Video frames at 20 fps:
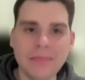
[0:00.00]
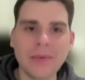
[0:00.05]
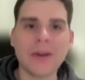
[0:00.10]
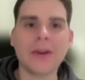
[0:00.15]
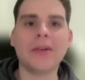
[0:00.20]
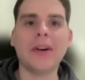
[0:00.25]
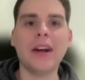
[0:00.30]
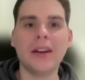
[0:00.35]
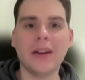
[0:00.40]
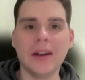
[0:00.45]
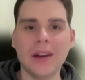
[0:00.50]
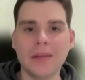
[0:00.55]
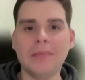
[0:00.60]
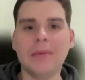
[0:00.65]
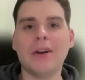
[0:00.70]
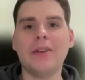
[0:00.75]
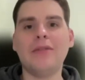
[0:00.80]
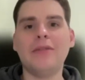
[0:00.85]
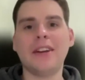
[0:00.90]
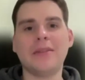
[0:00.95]
All right.
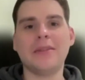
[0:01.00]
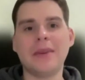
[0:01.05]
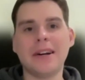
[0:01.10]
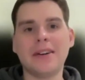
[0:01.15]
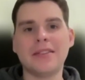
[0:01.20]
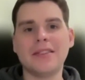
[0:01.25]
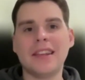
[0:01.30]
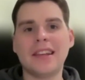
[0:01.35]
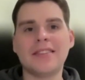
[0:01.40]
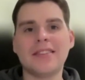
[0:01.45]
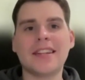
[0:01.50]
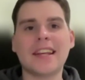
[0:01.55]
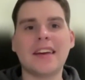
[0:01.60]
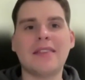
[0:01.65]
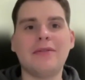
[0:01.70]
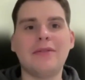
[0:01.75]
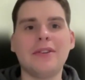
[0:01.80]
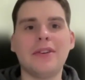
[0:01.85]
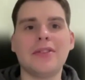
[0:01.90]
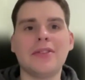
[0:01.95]
Perfect. Well, thanks
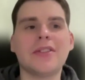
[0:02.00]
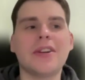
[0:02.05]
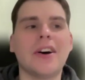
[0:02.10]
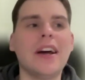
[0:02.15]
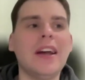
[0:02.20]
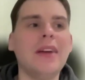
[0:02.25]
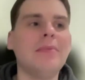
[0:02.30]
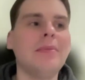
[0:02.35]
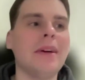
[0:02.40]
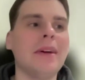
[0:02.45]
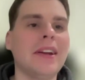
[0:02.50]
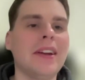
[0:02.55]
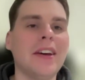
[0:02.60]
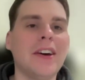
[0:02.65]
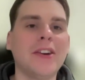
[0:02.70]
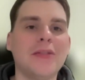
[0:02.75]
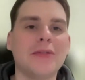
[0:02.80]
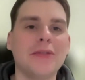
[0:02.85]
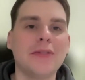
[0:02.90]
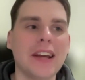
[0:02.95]
again for your time, and
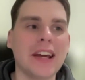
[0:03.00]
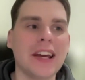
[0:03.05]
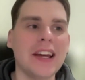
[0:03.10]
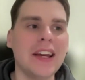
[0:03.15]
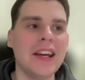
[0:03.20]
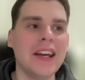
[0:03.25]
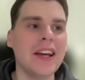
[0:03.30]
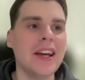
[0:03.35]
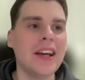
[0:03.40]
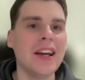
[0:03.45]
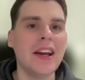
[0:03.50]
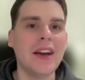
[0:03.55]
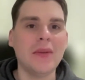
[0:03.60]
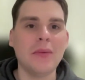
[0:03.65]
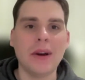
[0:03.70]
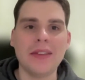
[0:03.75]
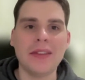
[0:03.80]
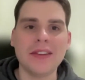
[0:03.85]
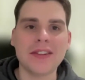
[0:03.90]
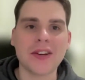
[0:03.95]
hopefully
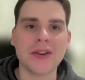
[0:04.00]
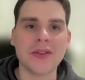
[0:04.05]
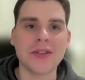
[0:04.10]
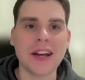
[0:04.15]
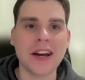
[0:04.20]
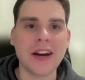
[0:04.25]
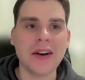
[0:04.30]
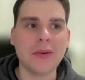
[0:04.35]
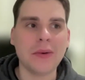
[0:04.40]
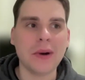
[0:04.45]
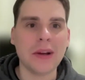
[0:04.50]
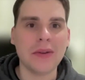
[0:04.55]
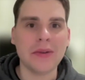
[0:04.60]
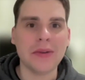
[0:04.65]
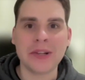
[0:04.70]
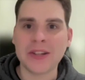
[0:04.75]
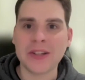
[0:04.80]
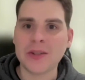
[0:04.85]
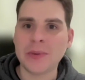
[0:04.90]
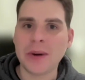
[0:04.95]
when this goes out, it
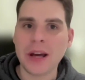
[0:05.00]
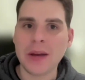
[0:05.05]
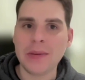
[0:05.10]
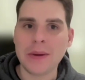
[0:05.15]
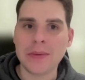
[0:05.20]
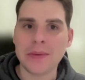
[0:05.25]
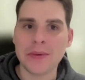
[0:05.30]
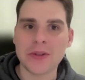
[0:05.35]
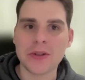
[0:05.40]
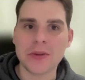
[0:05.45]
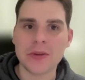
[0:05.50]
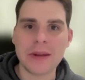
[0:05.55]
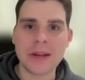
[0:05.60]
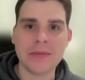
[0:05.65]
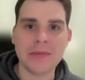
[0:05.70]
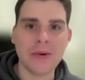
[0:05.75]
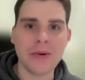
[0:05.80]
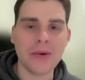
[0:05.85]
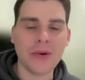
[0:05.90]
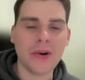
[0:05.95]
will inspire people to be
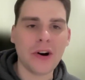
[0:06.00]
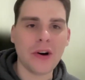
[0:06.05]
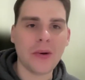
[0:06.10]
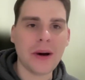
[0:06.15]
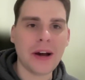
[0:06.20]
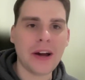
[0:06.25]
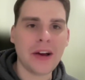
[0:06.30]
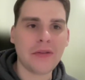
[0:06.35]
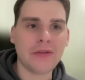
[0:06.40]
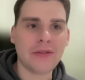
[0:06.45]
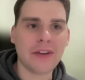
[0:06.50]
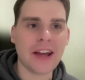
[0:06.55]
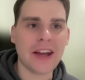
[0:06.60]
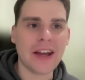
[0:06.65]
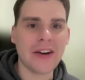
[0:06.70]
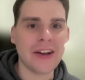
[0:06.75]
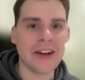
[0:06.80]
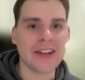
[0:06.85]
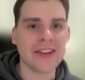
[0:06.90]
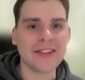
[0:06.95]
more aware of
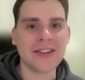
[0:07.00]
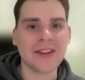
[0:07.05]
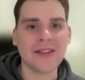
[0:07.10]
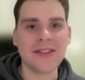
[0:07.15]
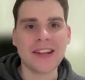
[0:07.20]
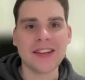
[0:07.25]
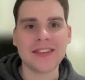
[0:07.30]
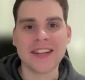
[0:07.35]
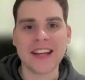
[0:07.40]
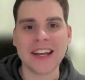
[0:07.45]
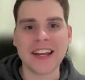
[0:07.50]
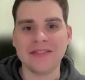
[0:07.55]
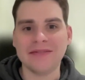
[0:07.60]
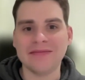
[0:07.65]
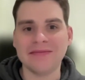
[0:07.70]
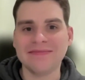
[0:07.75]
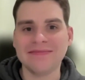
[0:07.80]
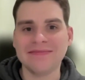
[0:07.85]
AI. So thanks again.